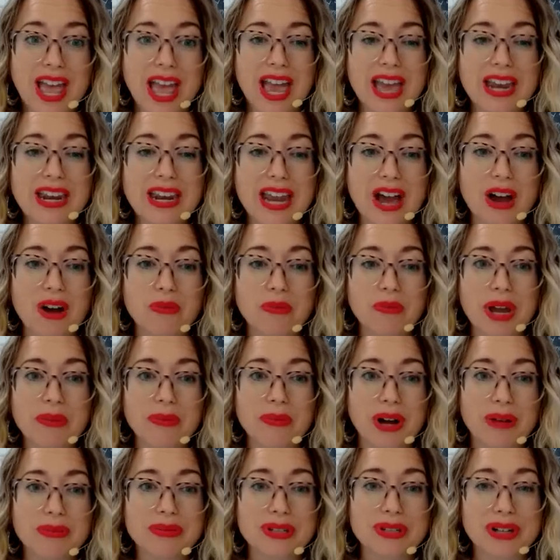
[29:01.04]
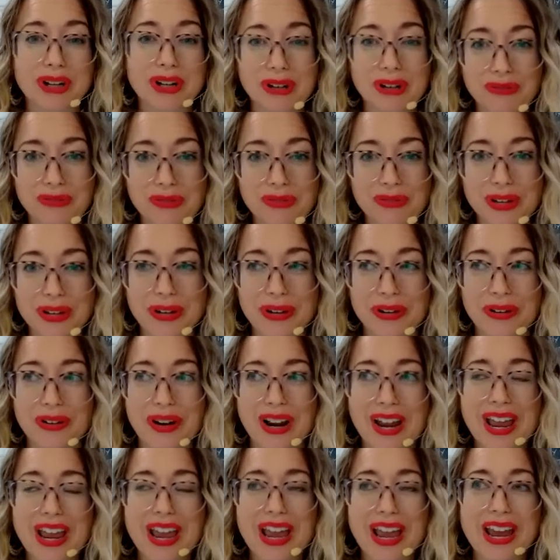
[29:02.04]
And now my mom took a few,
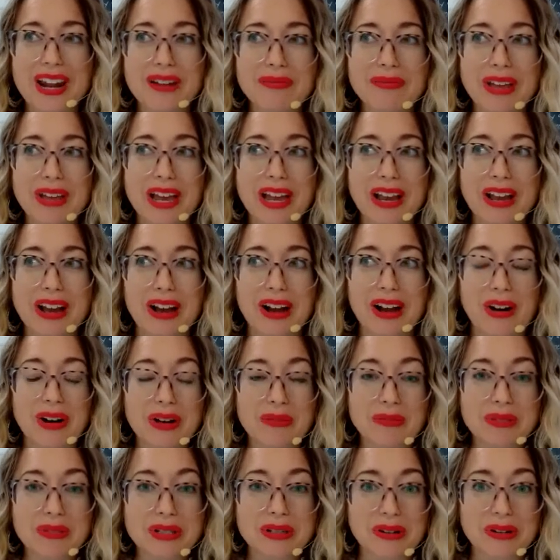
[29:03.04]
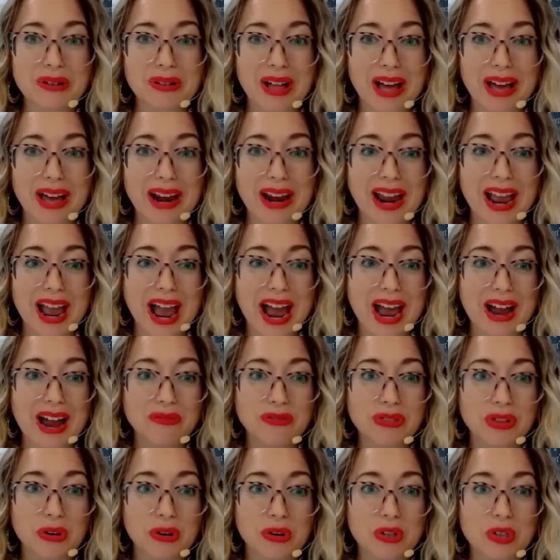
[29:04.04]
and I'm like, oh, I'm so glad I have
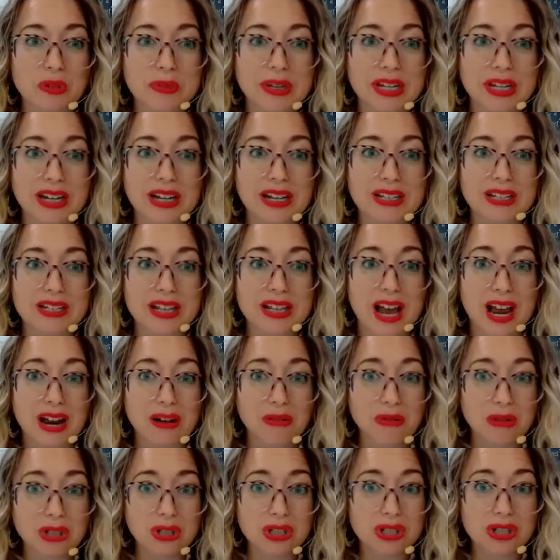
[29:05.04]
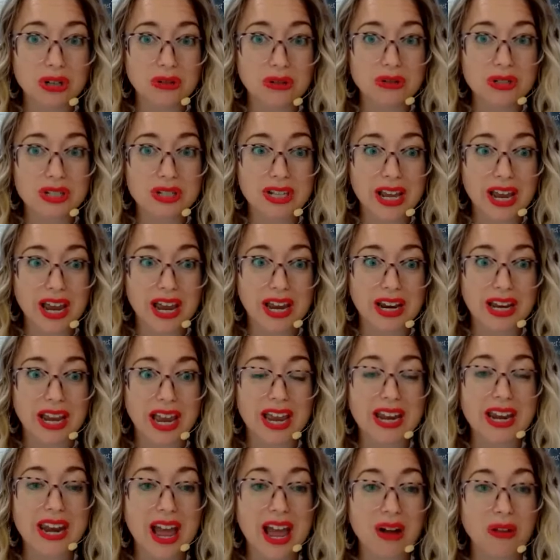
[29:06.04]
those, because I was so sick.
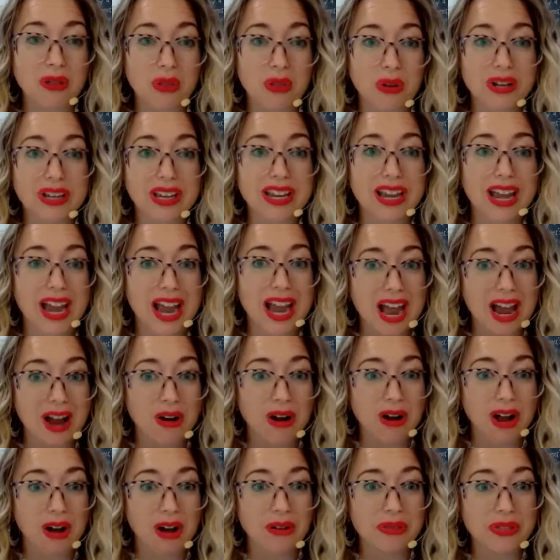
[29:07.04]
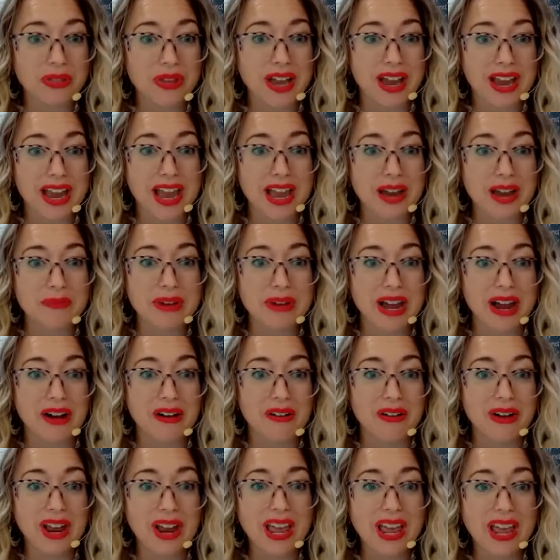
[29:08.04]
And now looking at how healthy I am
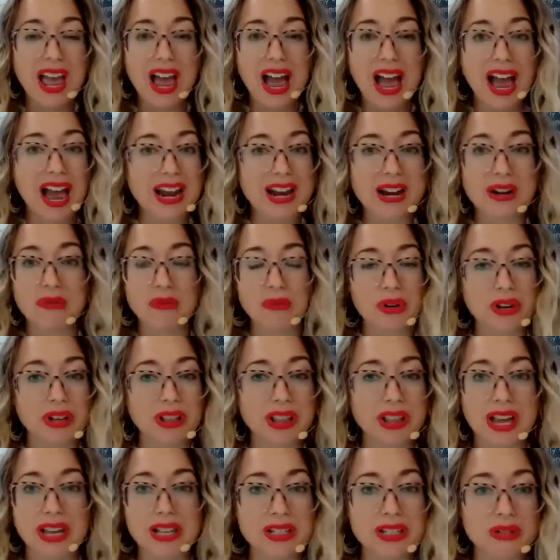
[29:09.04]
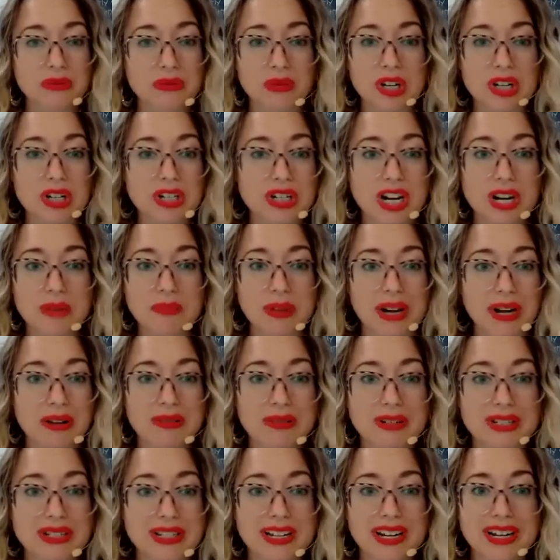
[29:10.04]
now, I didn't realize what shape I
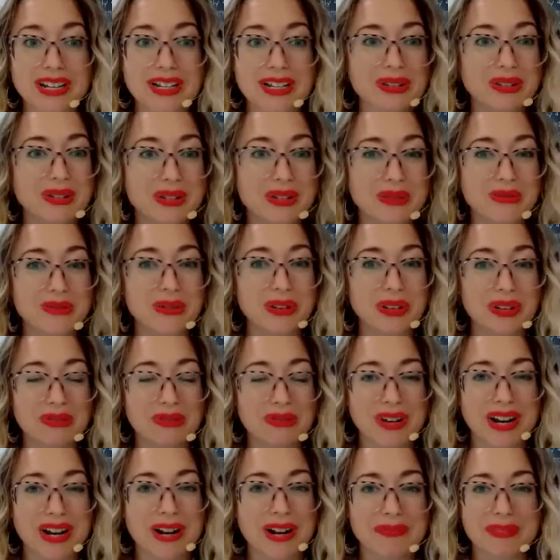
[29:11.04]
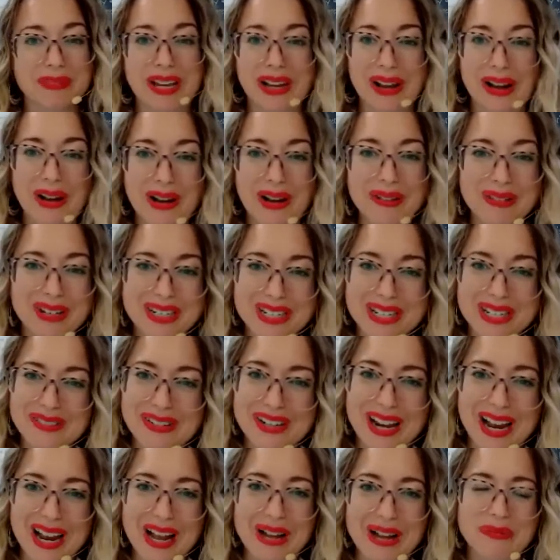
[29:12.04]
was in. And so it's really fun. I'm like, I wish I would
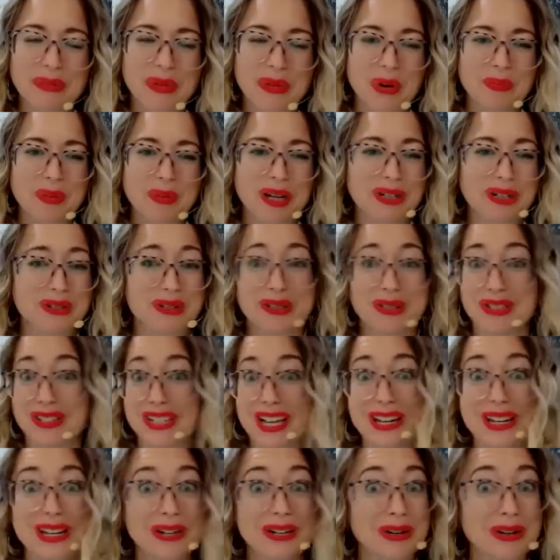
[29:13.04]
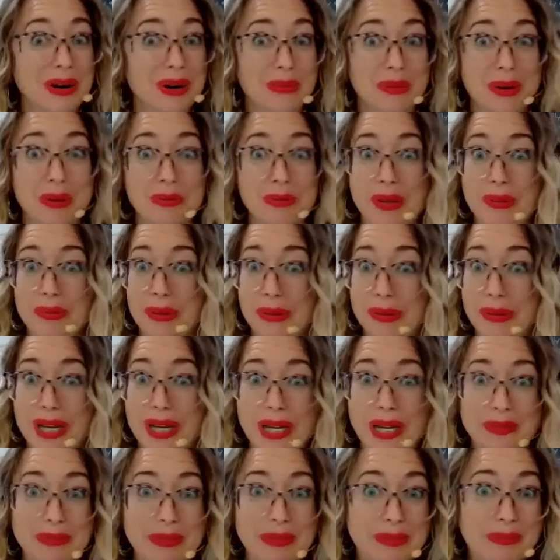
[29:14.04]
have had more pictures, because I did not want people
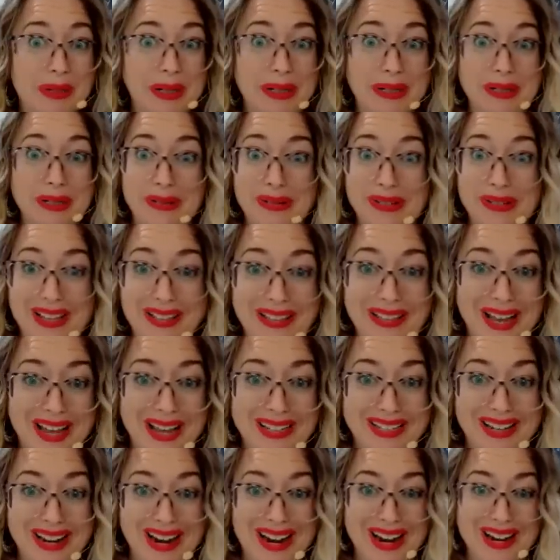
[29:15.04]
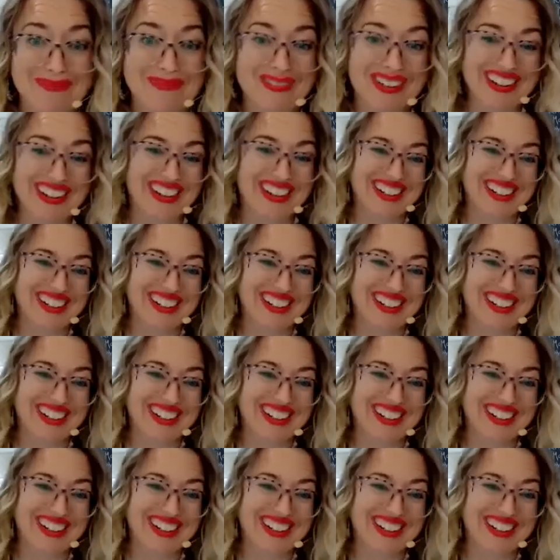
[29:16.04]
taking my pictures at that time.